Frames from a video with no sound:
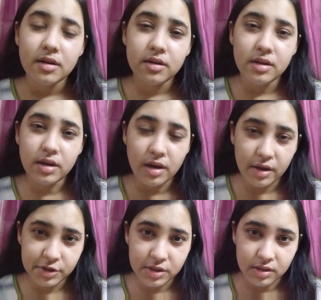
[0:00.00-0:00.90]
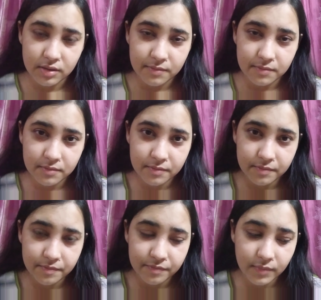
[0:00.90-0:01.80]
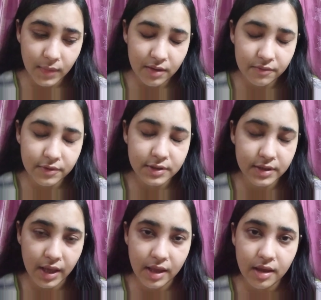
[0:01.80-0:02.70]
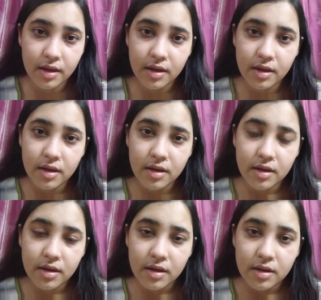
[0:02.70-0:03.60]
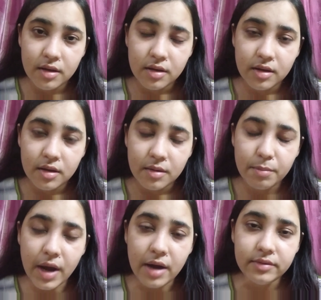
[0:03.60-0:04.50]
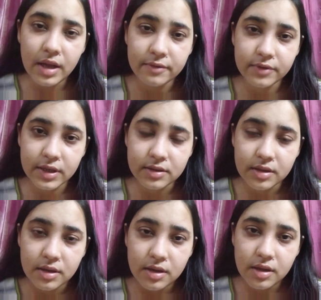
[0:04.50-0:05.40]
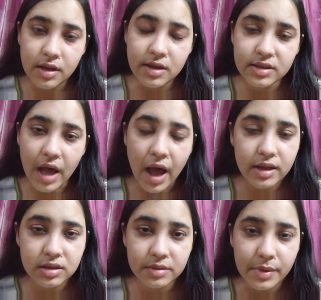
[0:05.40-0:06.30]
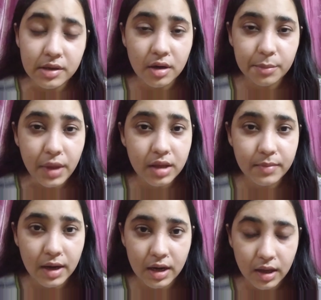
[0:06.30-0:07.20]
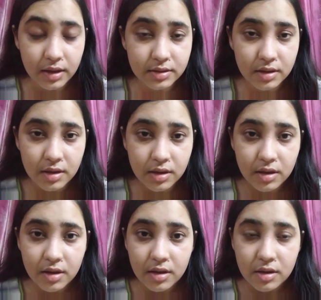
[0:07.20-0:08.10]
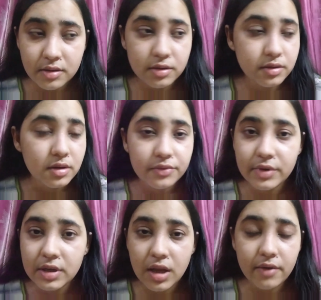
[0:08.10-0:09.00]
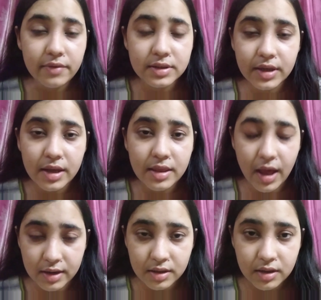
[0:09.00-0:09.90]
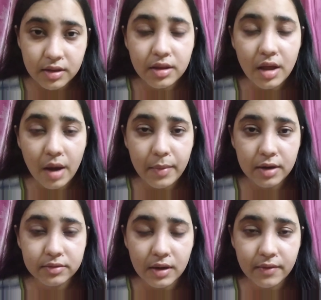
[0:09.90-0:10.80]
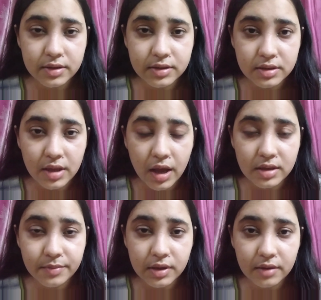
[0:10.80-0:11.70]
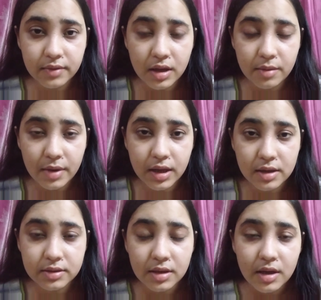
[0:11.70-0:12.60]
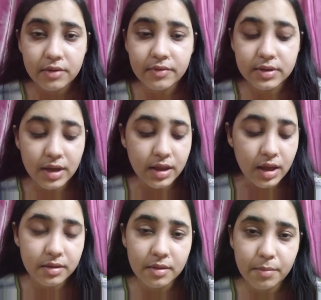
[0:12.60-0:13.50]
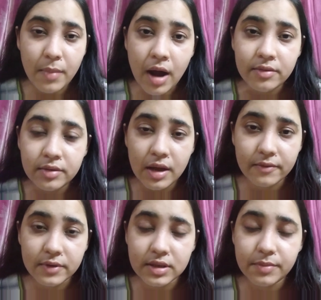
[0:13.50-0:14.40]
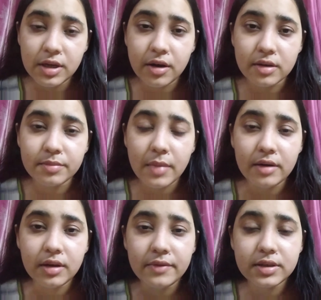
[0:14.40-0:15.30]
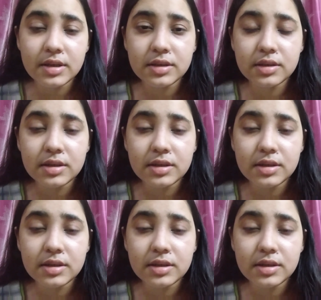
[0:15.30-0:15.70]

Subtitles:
recollection. First say, Mount Everest is the highest peak of the Himalayas. So we never say that the Mount Everest is the highest peak of the Himalayas. We say that Mount Everest because Mount Everest is a